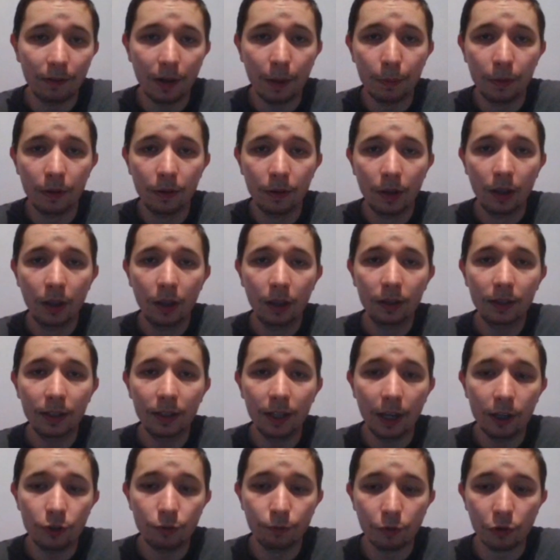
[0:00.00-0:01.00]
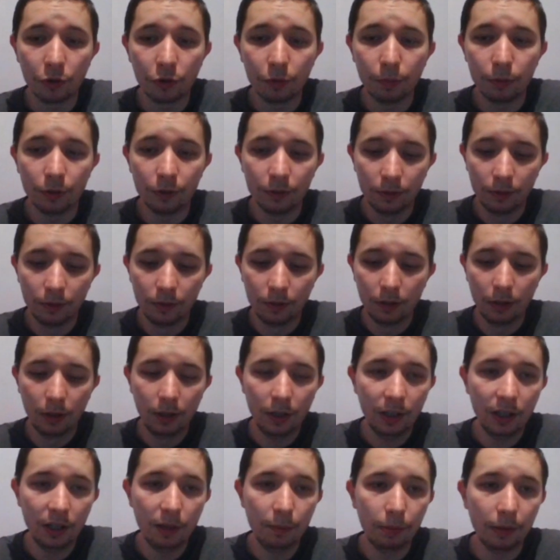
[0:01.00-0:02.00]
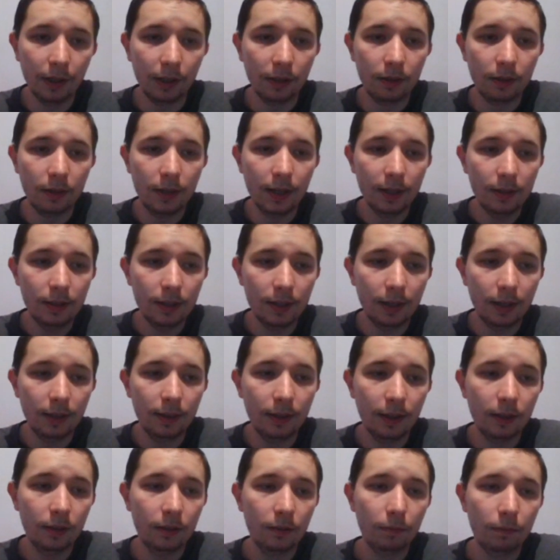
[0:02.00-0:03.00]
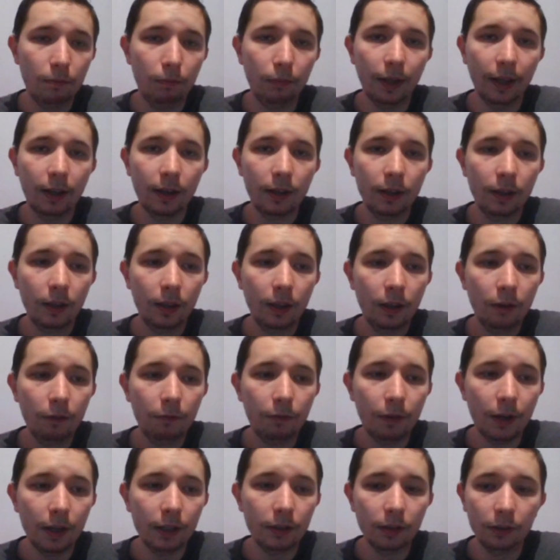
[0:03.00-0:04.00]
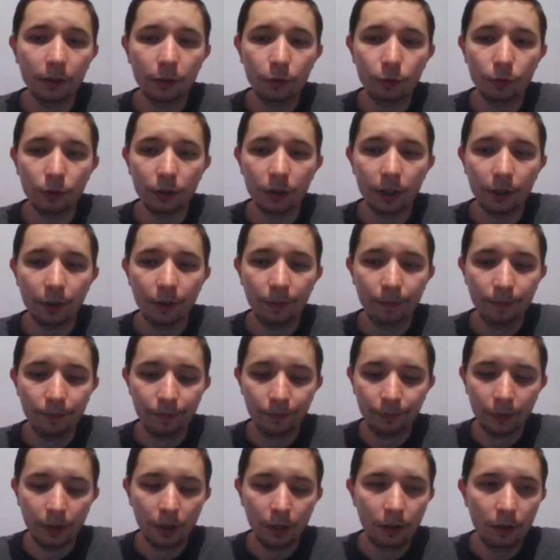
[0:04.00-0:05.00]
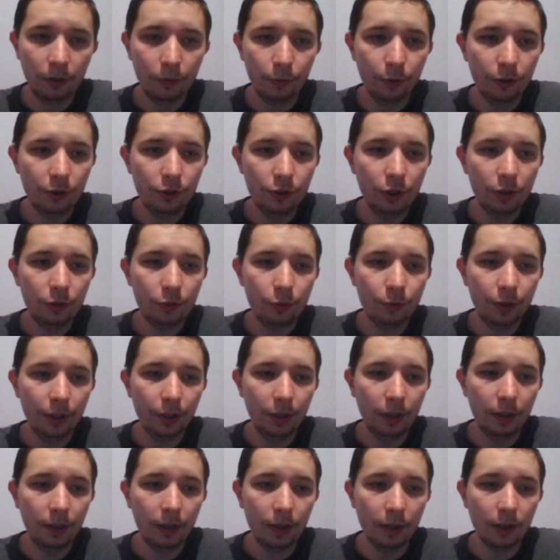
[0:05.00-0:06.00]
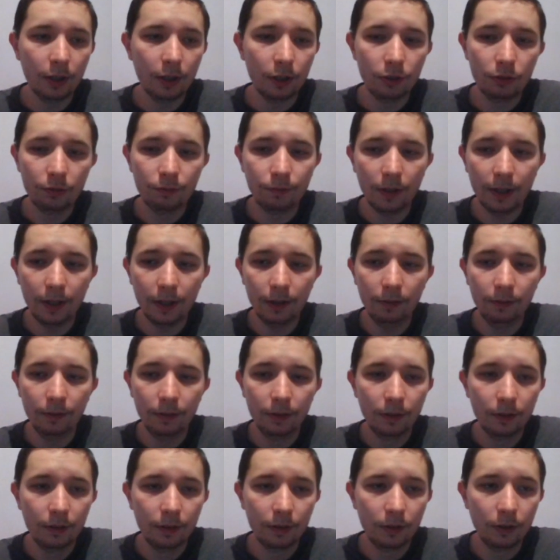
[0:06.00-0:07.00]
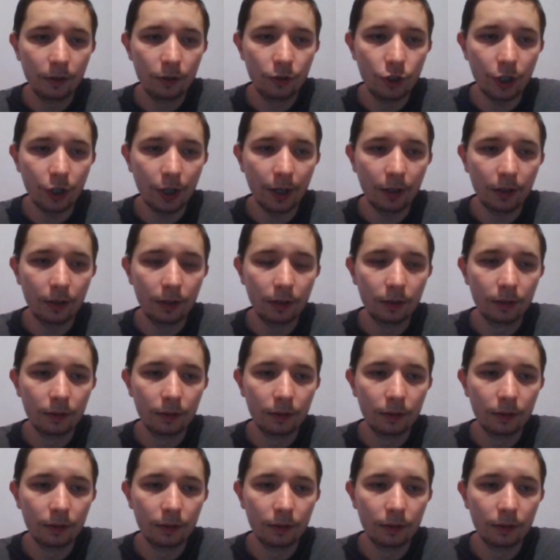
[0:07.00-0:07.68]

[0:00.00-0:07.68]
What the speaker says: up the h4 pawn. He played this, and then black finally took there. Rook g3, king h5, check.